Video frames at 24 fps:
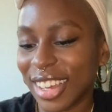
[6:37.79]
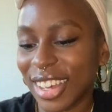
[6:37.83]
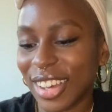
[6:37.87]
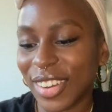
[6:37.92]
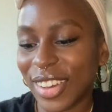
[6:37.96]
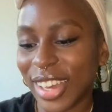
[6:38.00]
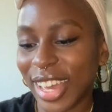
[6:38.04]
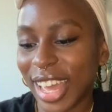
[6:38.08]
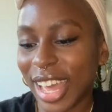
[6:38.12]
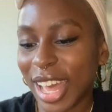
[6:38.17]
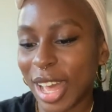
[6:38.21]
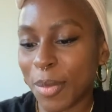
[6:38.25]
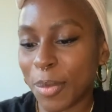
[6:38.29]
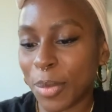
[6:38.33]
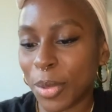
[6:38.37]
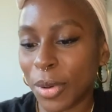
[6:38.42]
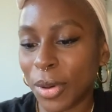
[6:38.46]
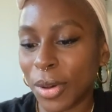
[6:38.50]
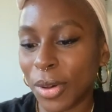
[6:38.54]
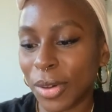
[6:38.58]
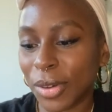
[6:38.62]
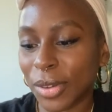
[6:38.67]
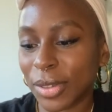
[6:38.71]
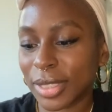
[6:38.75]
Okay,
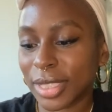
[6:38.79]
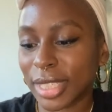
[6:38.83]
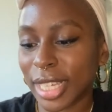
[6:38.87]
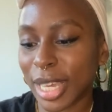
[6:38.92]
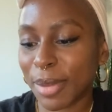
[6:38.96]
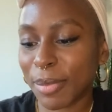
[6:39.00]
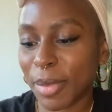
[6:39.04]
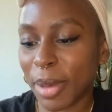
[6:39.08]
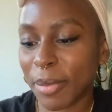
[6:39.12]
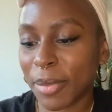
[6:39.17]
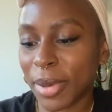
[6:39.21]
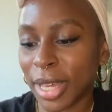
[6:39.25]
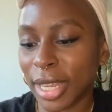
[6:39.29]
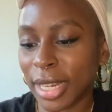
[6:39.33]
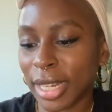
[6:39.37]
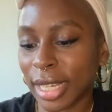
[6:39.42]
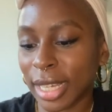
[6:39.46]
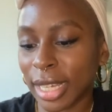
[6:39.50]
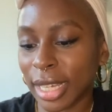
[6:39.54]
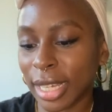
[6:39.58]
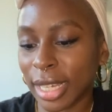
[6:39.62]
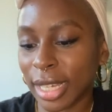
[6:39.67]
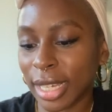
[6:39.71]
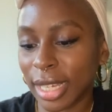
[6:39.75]
Apple, take my
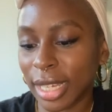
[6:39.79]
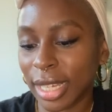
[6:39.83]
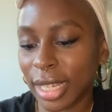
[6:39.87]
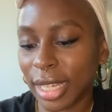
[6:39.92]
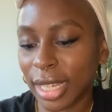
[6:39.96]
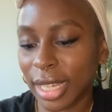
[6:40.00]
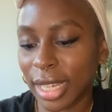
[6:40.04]
money.